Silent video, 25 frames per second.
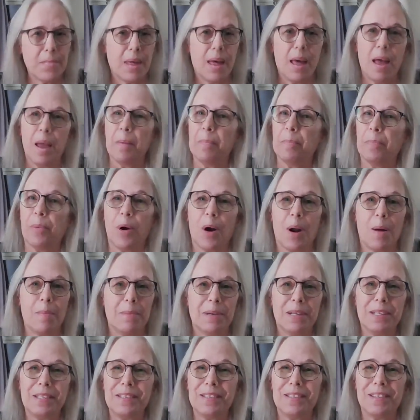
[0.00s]
I
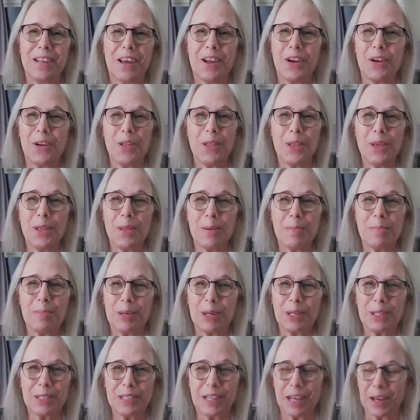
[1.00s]
promise not all of the
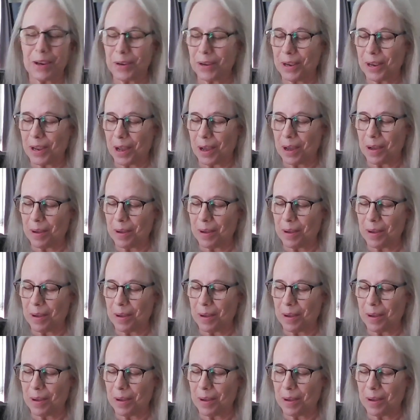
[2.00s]
books I